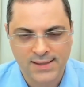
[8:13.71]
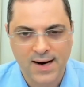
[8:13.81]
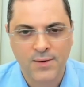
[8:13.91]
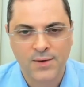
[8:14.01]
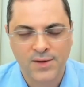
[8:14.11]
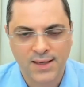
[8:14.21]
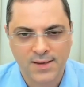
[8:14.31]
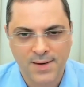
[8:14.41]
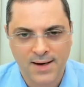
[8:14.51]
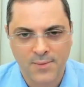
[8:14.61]
How are you
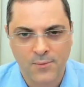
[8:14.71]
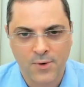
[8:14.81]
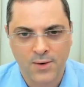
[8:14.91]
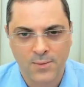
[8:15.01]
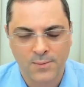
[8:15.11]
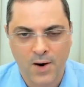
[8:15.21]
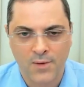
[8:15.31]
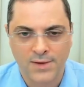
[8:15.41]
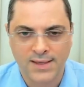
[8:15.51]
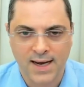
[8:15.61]
thinking about it, and what
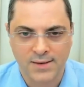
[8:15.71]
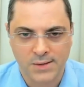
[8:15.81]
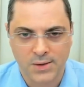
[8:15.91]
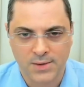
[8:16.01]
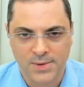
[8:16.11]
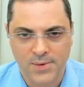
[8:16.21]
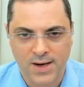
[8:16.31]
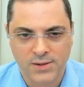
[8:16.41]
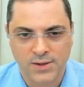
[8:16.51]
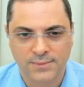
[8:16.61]
are the dials you're going to be
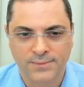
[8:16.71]
watching?